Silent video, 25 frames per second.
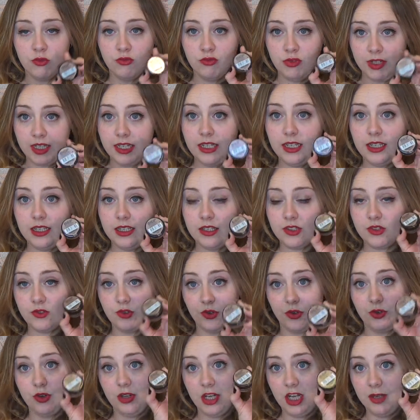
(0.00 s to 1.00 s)
really
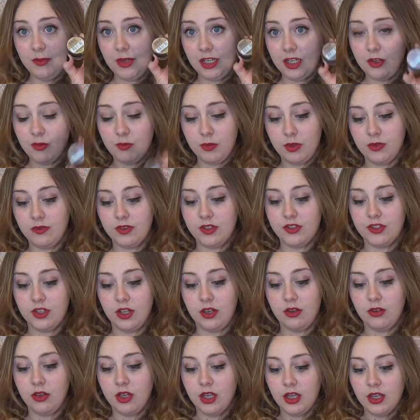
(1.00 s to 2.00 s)
strong eye makeup remover.
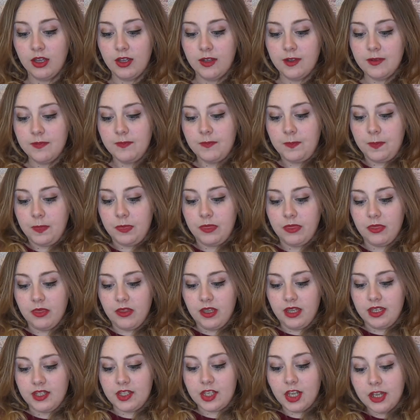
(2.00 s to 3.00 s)
So
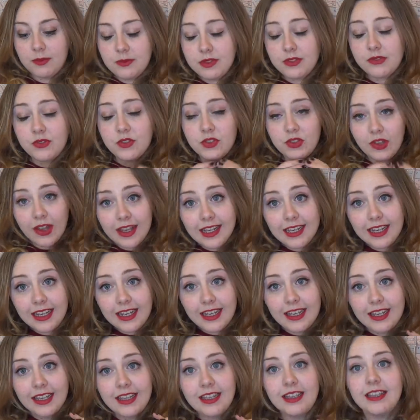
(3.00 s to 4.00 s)
in terms of
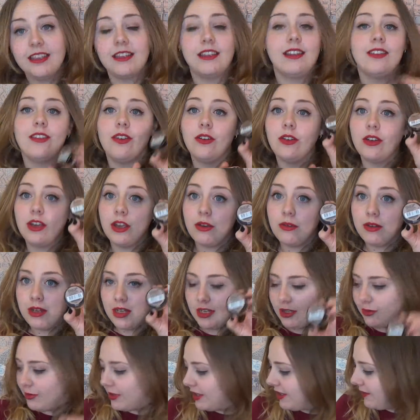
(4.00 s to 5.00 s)
cycling, it's not going
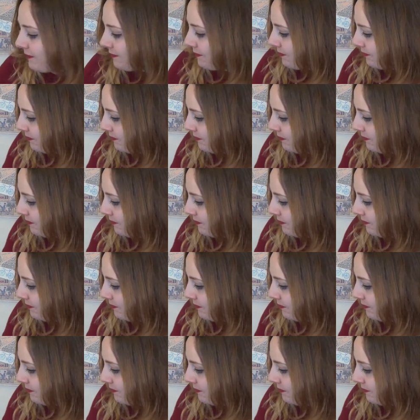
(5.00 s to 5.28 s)
anywhere.